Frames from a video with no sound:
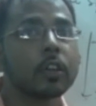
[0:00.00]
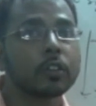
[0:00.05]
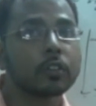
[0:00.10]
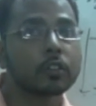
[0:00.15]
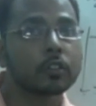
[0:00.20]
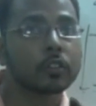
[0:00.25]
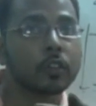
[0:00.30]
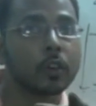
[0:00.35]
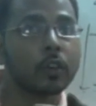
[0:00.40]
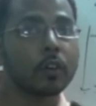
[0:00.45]

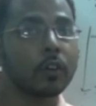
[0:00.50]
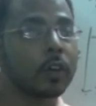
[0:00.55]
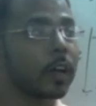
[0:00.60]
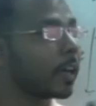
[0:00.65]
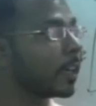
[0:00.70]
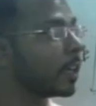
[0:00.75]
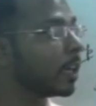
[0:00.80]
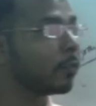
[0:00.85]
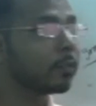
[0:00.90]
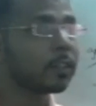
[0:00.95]
So
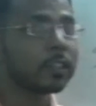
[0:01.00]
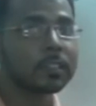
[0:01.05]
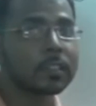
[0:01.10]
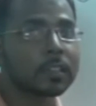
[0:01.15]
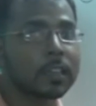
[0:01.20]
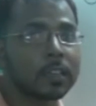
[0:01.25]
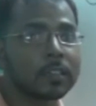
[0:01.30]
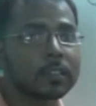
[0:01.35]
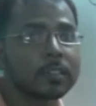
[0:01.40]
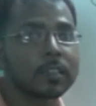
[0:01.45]
I have
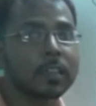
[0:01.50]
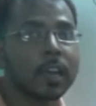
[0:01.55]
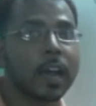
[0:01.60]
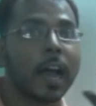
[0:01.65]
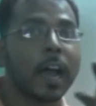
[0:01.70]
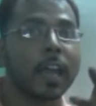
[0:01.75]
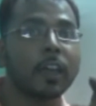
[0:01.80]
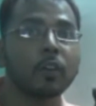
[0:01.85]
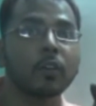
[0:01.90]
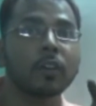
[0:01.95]
discussed
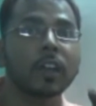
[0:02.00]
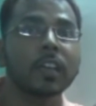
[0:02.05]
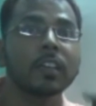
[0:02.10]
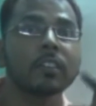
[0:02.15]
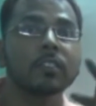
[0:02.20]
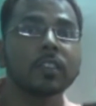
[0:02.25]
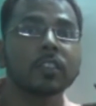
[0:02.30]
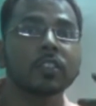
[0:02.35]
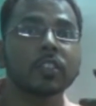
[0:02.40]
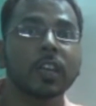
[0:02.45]

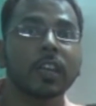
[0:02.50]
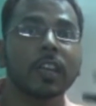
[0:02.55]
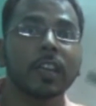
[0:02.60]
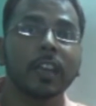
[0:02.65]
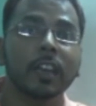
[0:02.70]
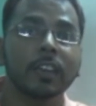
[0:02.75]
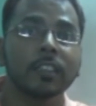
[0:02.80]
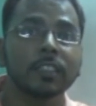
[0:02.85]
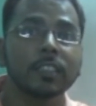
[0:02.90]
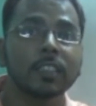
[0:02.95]
ionization
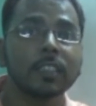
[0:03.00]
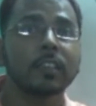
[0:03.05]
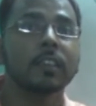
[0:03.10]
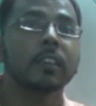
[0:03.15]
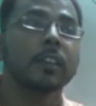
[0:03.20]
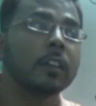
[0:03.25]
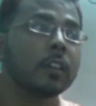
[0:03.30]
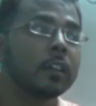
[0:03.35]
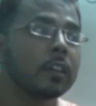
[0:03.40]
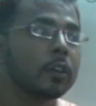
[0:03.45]
energy
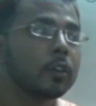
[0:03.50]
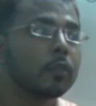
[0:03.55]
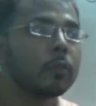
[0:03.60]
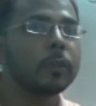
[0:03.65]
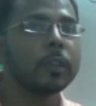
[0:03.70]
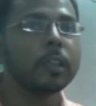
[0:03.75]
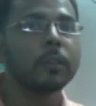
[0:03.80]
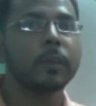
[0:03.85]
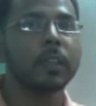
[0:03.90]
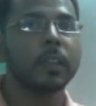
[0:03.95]

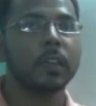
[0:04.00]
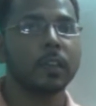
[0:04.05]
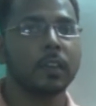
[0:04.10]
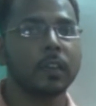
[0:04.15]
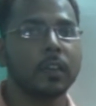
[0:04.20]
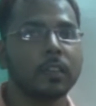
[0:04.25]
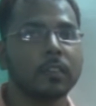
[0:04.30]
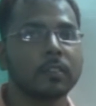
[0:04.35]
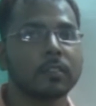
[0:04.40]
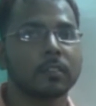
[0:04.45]
will be
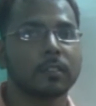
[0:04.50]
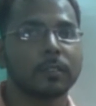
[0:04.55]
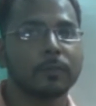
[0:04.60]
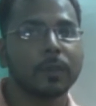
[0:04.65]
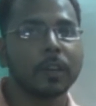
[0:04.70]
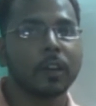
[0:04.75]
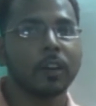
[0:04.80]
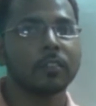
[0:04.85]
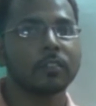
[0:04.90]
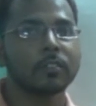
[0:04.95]
increased,
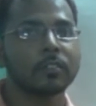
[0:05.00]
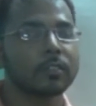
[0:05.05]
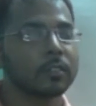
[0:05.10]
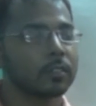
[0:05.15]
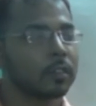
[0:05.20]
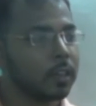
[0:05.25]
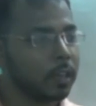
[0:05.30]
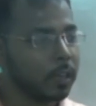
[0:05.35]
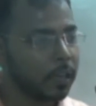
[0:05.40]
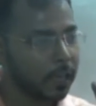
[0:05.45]
because
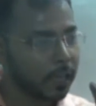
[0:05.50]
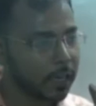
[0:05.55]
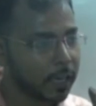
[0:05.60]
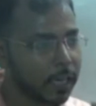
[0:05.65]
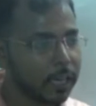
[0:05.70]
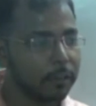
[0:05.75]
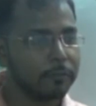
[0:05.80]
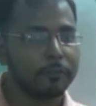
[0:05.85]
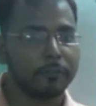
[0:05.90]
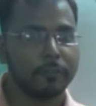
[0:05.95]

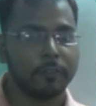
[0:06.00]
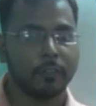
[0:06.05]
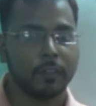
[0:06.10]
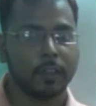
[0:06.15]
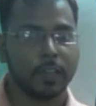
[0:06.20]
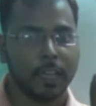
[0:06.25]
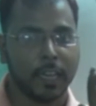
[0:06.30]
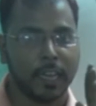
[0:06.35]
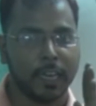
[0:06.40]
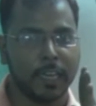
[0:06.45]
if
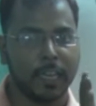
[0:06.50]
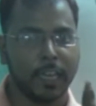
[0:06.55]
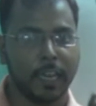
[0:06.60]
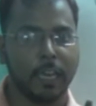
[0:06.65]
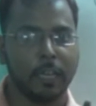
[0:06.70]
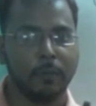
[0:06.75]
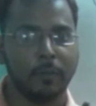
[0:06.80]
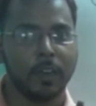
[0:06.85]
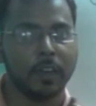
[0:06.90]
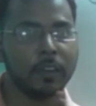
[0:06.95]
any
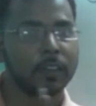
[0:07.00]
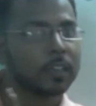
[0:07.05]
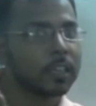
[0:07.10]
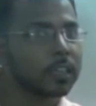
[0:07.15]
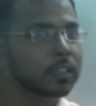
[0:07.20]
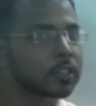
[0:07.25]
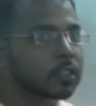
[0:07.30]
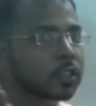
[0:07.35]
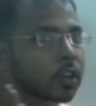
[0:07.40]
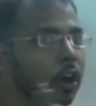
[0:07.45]
element
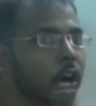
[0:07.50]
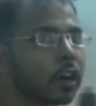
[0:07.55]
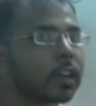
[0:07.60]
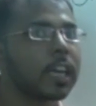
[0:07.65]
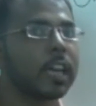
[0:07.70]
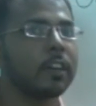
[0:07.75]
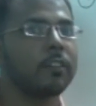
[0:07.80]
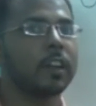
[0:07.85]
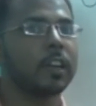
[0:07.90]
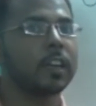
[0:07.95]
does not
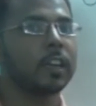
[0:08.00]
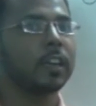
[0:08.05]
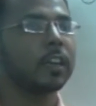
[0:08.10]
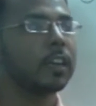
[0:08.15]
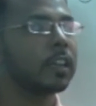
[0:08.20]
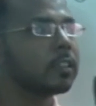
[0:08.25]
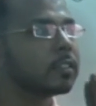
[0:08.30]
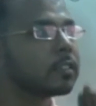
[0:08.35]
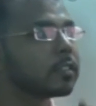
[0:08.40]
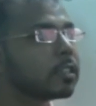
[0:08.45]
have a
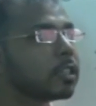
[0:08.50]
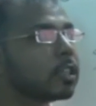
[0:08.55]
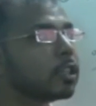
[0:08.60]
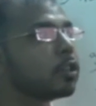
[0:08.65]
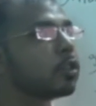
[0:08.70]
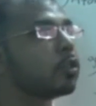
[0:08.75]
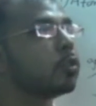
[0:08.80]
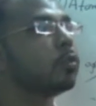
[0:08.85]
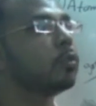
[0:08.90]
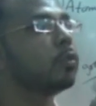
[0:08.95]

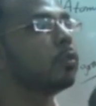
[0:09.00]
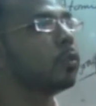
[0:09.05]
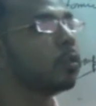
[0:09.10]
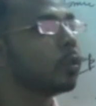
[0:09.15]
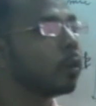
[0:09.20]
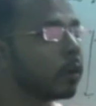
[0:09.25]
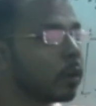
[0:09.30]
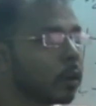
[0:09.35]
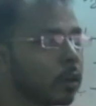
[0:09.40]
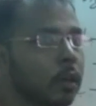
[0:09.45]
tendency to
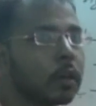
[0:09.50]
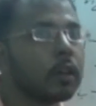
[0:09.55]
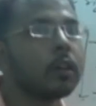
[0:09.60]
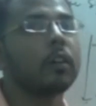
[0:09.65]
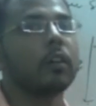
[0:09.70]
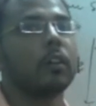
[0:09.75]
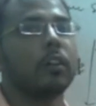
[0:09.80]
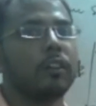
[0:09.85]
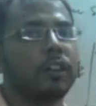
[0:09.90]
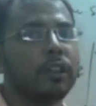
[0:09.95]

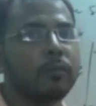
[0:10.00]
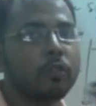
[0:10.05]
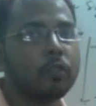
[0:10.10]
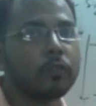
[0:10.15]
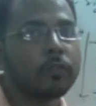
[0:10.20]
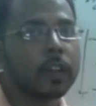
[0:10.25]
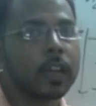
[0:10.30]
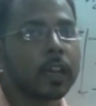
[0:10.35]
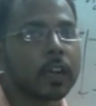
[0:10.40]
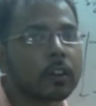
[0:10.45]

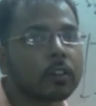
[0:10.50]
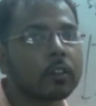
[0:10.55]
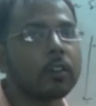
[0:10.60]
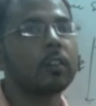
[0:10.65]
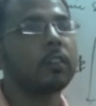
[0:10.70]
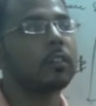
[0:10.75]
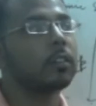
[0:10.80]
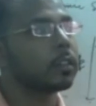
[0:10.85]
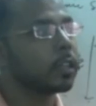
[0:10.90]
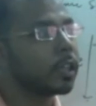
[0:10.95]
remove
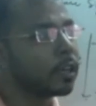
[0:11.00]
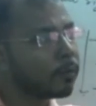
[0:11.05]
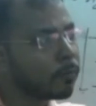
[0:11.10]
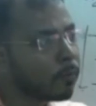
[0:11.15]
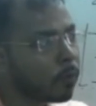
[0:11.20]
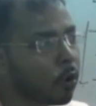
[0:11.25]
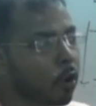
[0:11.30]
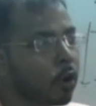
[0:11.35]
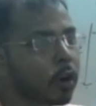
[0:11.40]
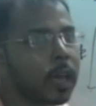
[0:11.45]
electron, then
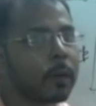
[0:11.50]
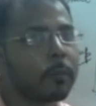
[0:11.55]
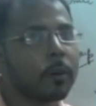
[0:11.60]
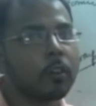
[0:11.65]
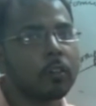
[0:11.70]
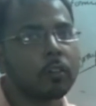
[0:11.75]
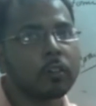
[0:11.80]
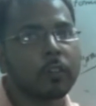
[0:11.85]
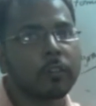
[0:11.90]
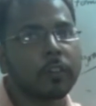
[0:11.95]
more
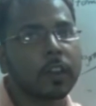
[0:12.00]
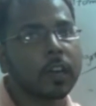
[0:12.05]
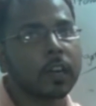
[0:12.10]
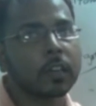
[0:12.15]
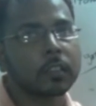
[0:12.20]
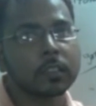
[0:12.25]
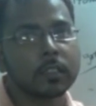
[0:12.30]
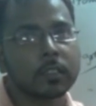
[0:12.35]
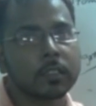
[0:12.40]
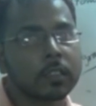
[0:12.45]
amount of
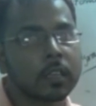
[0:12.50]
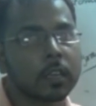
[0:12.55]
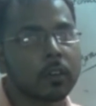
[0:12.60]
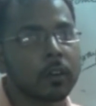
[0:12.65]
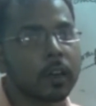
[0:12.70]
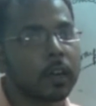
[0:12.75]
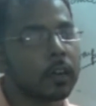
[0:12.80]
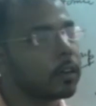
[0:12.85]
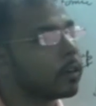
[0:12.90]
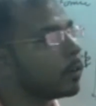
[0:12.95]
energy is
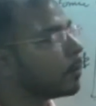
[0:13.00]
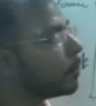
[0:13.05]
required.